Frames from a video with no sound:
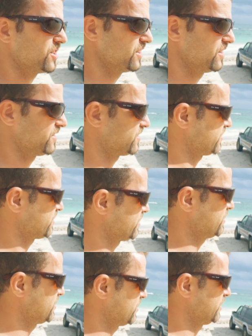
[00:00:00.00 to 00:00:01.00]
It's
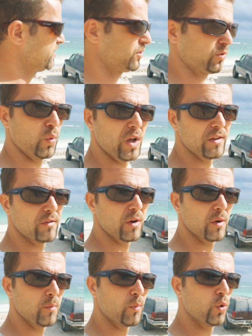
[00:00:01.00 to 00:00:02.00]
one of
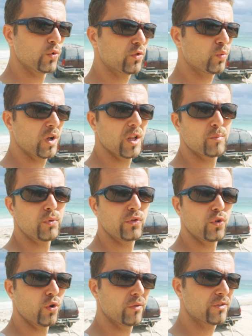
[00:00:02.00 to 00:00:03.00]
the most
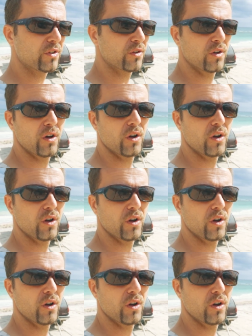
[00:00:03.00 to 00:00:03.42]
well-preserved